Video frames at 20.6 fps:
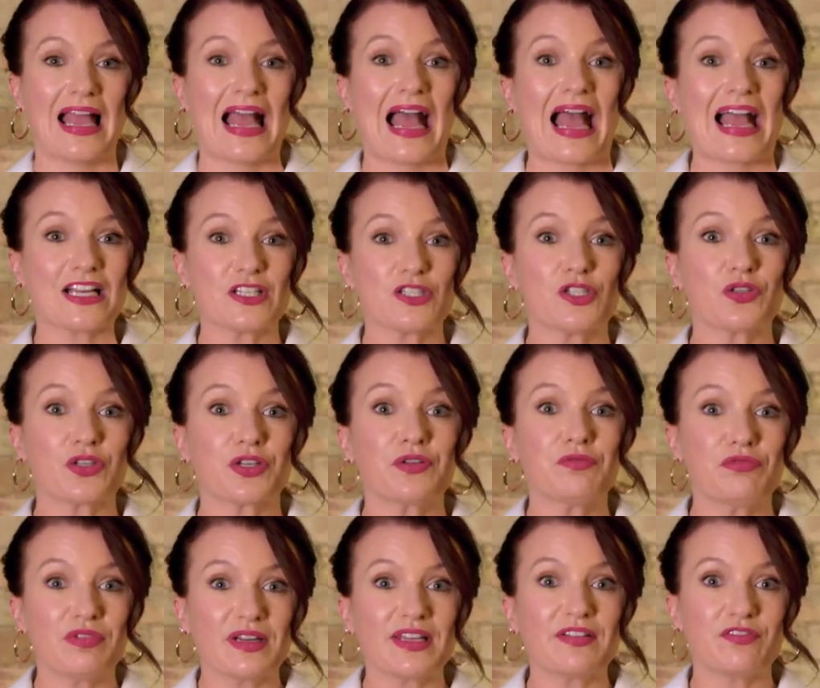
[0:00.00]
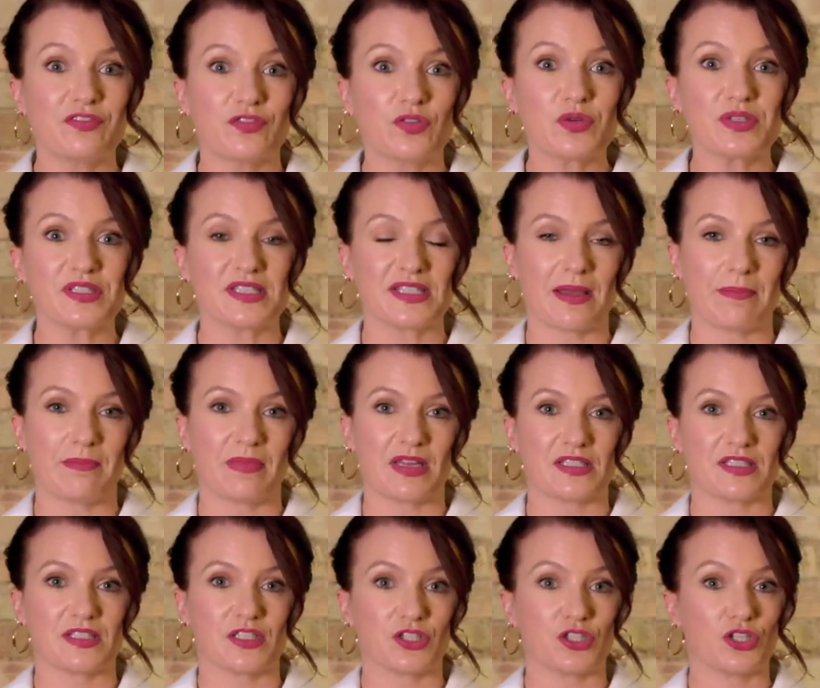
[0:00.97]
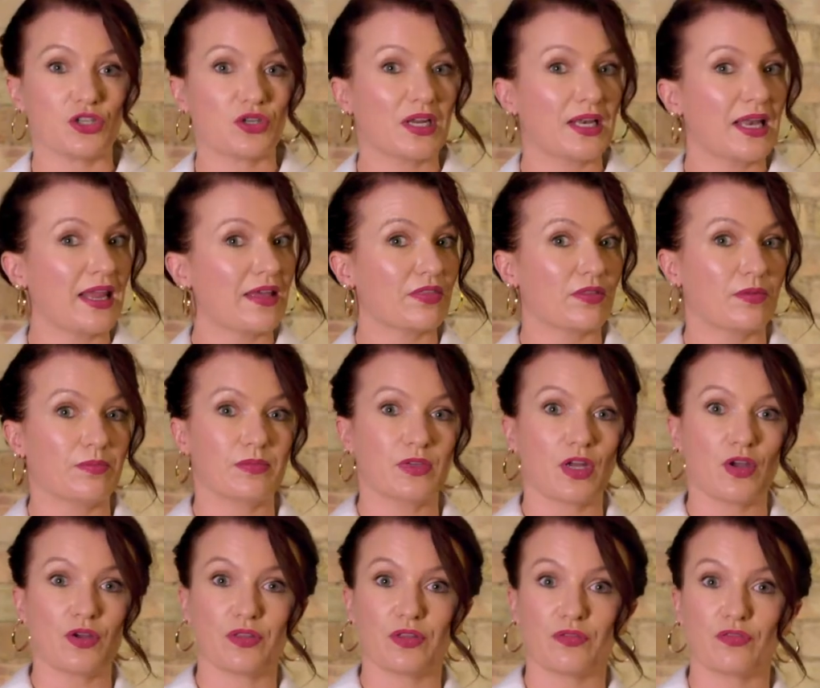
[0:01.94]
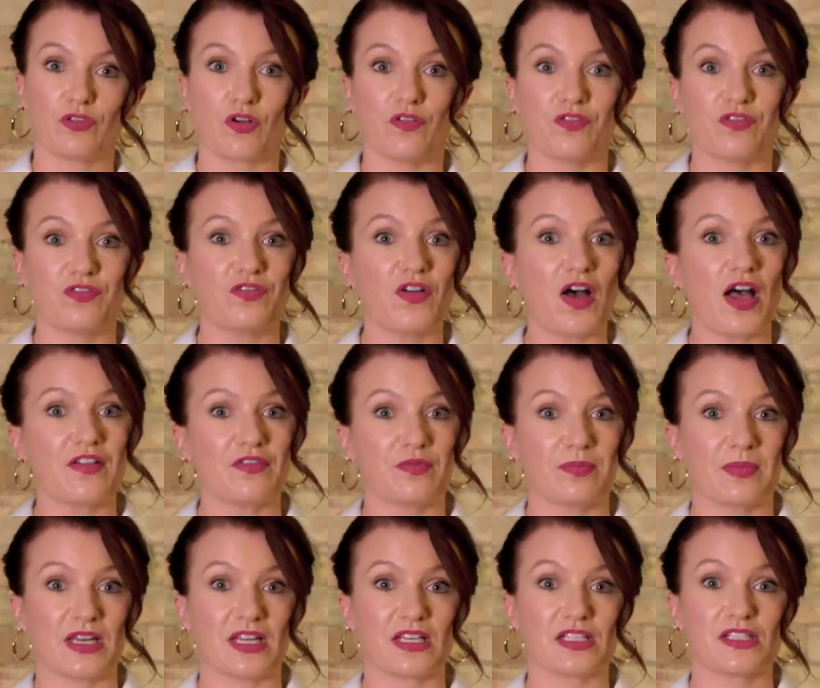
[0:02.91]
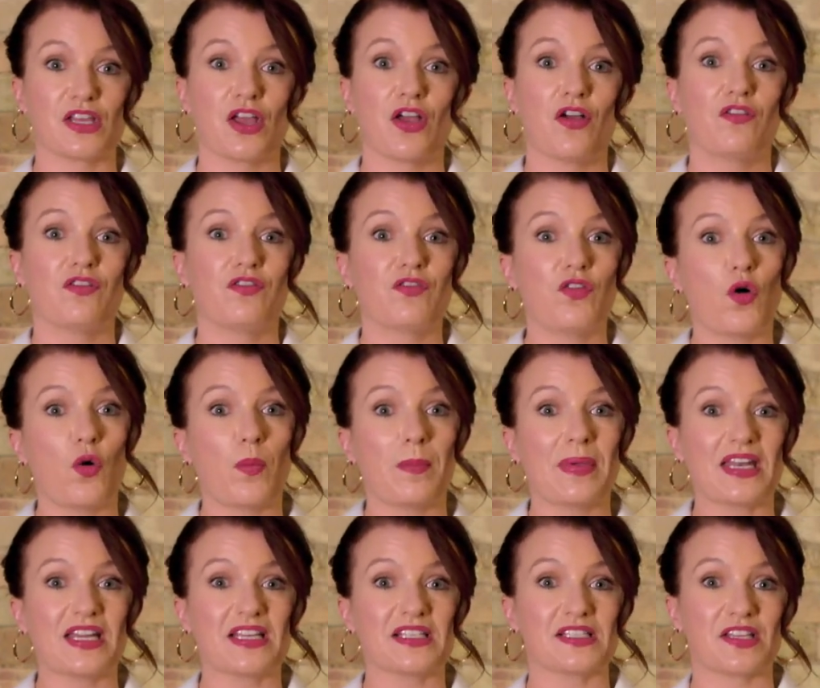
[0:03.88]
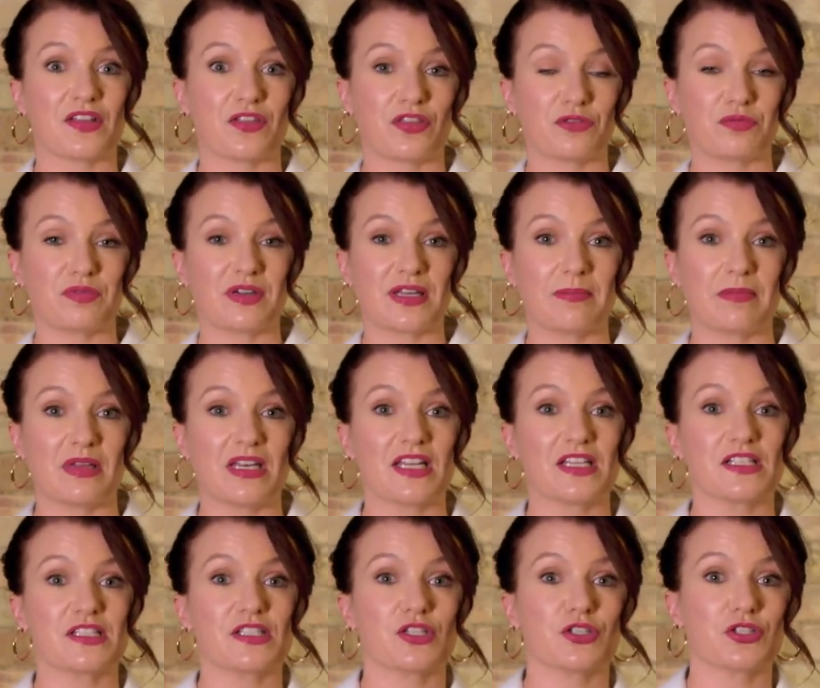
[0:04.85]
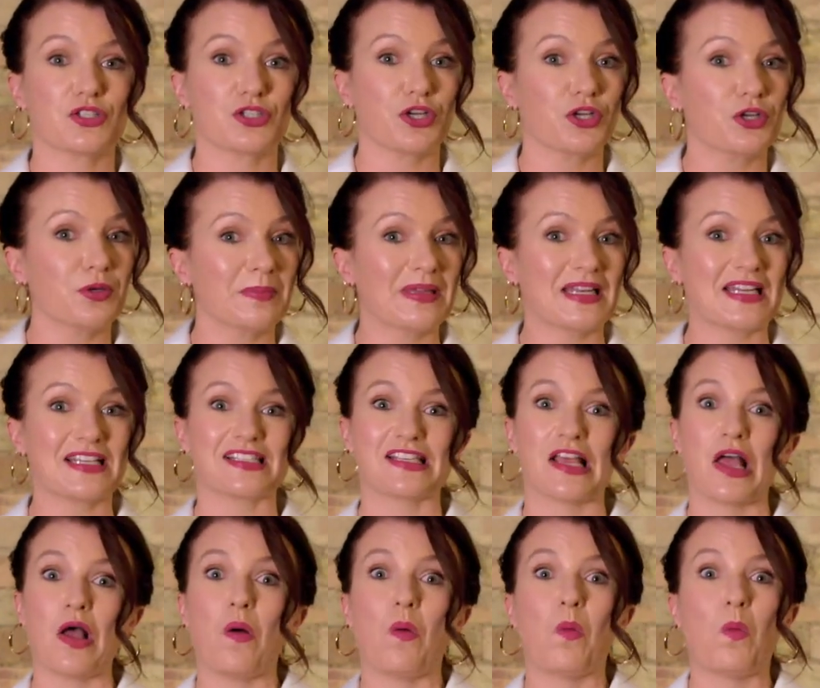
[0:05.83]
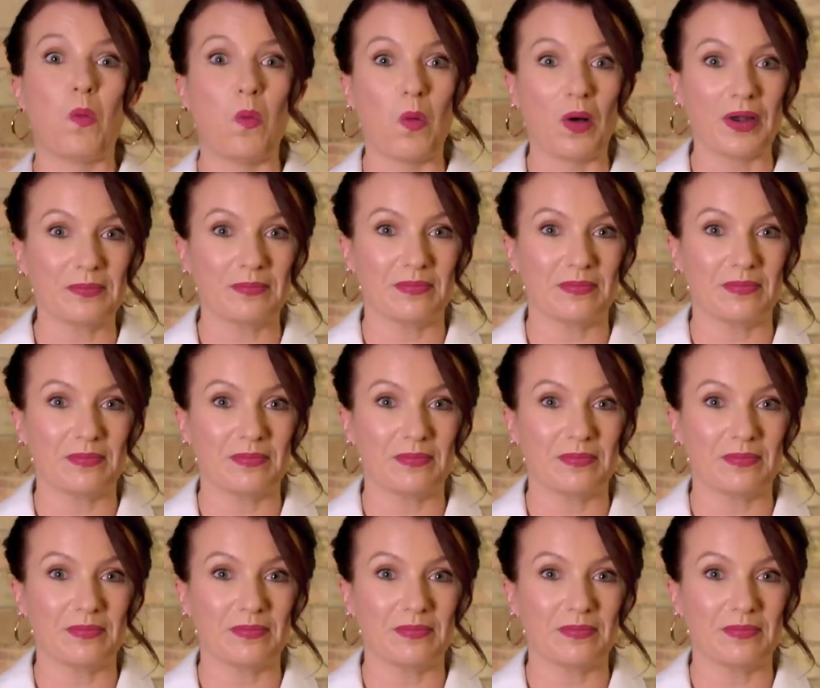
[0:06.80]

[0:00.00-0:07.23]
And you can reinforce that message. You can let them know they've got 5 minutes, 4 minutes, 3 minutes, 2 minutes, 1